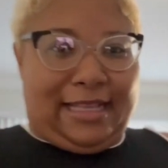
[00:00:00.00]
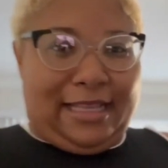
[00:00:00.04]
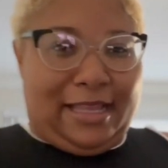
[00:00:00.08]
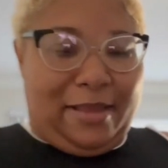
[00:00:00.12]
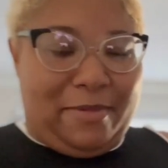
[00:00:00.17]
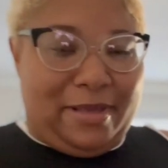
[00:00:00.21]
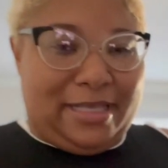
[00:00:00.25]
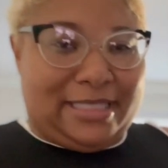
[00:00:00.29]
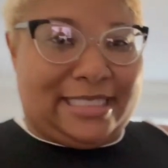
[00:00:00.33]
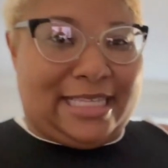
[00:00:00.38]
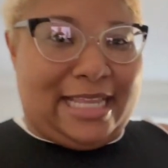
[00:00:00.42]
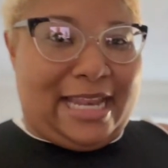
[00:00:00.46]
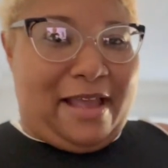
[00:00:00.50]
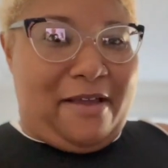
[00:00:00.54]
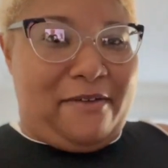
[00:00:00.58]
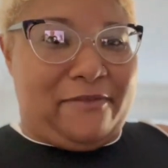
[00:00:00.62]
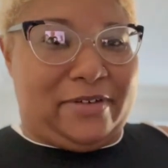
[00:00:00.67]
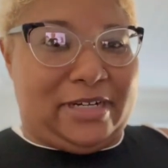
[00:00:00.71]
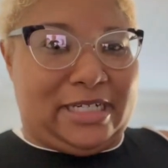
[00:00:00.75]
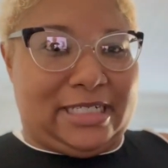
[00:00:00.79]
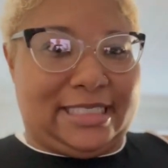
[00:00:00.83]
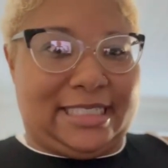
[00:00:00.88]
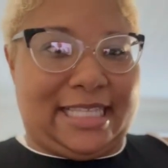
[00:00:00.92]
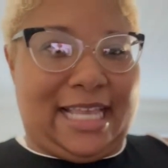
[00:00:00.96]
let me sit down
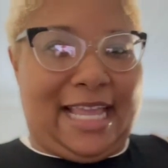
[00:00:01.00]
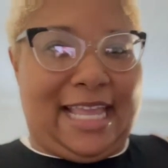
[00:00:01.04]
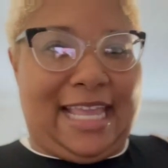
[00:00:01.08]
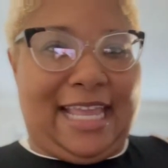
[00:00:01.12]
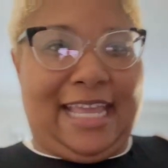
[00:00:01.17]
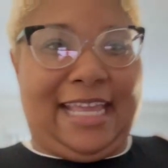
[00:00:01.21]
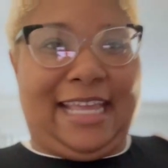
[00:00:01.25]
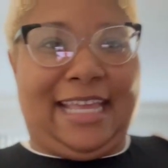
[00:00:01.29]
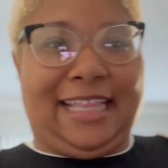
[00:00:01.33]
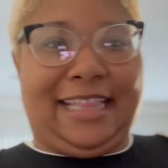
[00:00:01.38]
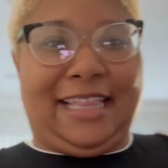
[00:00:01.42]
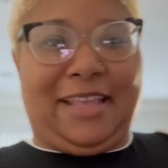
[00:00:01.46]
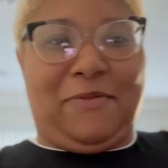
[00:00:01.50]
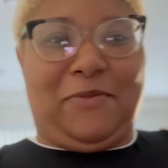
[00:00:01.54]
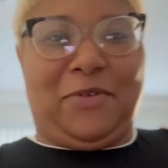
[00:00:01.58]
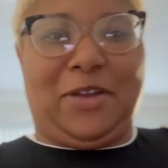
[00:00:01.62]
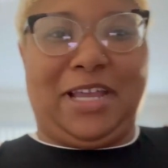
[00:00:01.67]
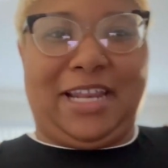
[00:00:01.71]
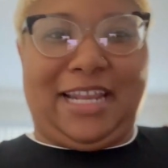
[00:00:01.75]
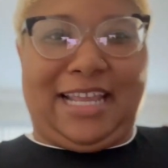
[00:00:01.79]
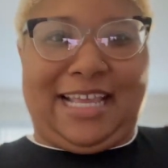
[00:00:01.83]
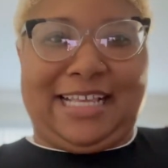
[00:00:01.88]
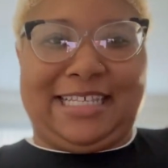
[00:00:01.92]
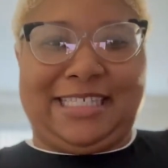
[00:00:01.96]
for a second and then we're gonna get